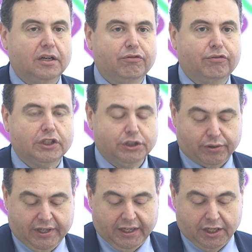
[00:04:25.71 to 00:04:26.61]

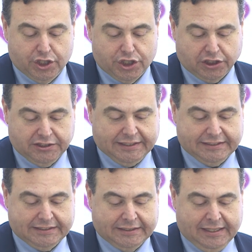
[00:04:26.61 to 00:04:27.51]
Fostering
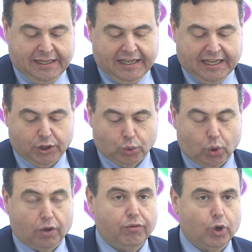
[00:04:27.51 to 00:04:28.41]
Justice and
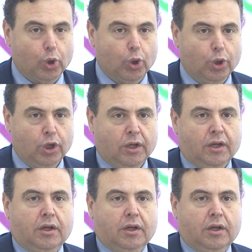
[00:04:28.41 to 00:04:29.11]
Rule of Law.